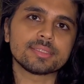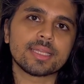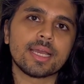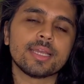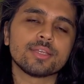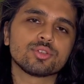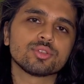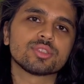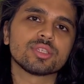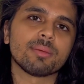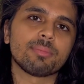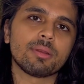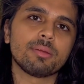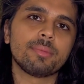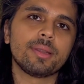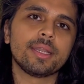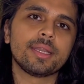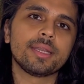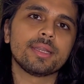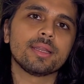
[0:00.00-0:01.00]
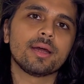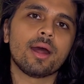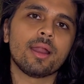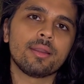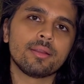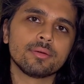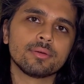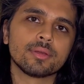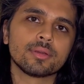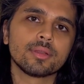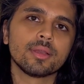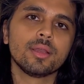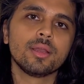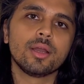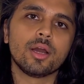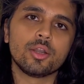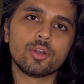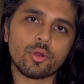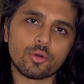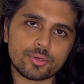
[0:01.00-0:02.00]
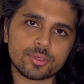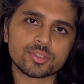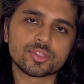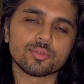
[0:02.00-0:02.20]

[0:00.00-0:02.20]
I should supplement it under a doctor's